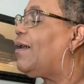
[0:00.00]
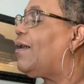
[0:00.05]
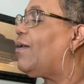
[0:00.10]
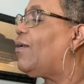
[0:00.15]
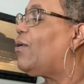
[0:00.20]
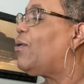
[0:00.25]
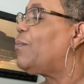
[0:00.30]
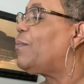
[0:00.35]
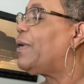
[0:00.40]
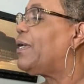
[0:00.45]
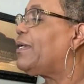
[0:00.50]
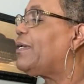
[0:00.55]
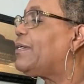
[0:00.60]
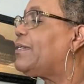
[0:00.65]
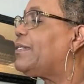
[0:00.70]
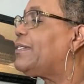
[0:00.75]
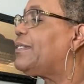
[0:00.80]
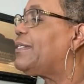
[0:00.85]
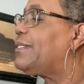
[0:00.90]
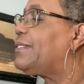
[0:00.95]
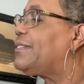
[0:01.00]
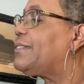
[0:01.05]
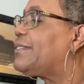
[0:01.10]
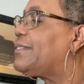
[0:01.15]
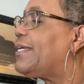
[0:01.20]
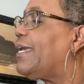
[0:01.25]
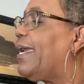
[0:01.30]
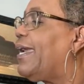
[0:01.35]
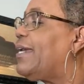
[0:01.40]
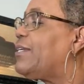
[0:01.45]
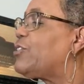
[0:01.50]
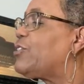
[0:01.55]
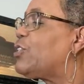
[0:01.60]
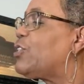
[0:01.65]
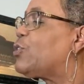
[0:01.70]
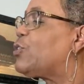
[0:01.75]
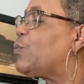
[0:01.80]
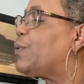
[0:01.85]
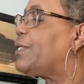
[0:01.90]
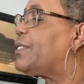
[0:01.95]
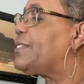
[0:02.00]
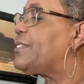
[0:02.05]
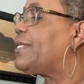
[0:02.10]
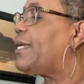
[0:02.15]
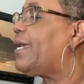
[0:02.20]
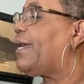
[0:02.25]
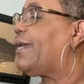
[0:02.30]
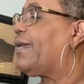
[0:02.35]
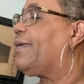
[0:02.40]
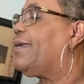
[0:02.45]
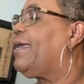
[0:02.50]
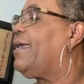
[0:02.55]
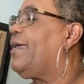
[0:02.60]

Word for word: Oh my goodness. Angela the 22nd.